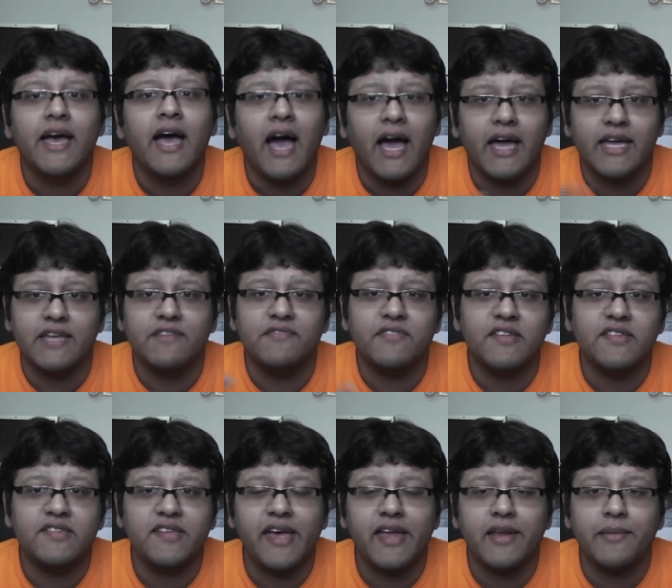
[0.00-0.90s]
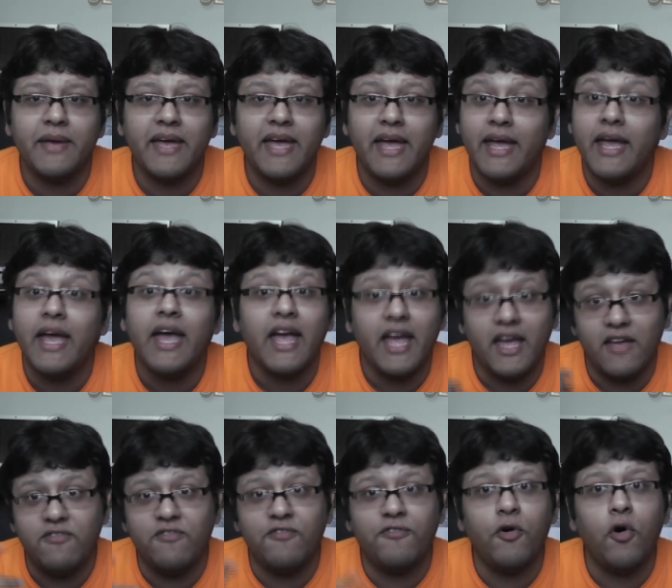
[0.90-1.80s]
I give this anime a
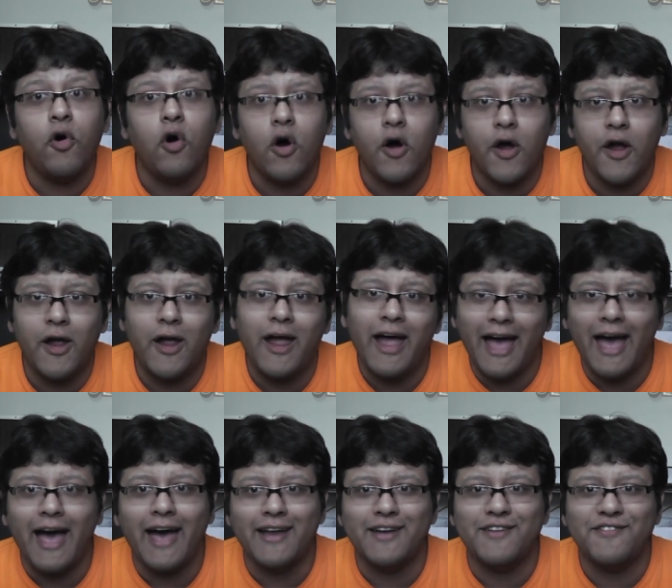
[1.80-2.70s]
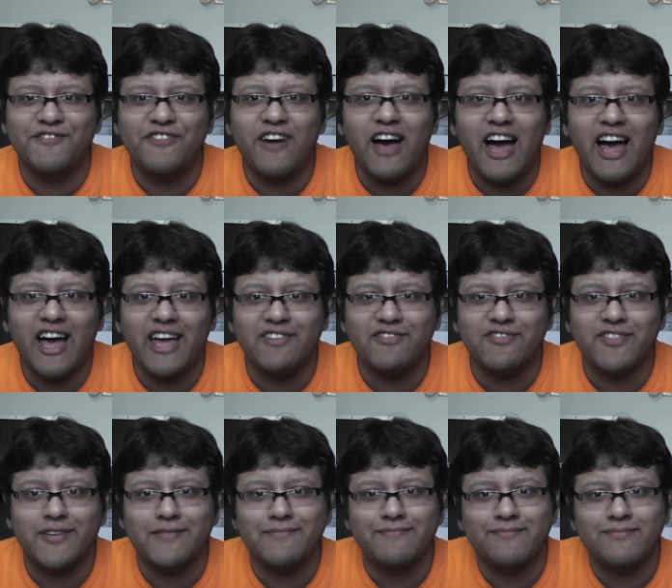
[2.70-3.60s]
4 out of 5.
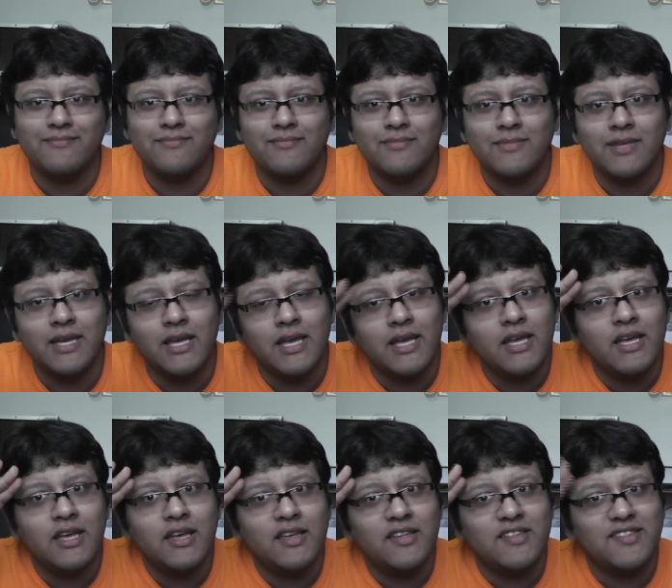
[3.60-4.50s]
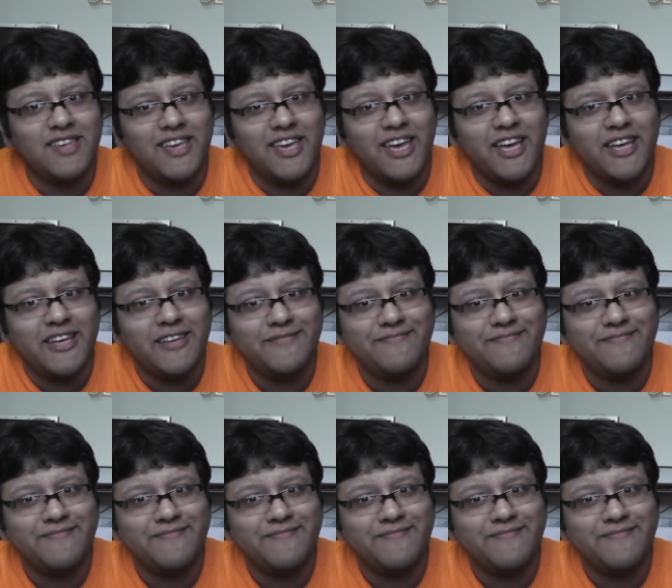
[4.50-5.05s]
See ya!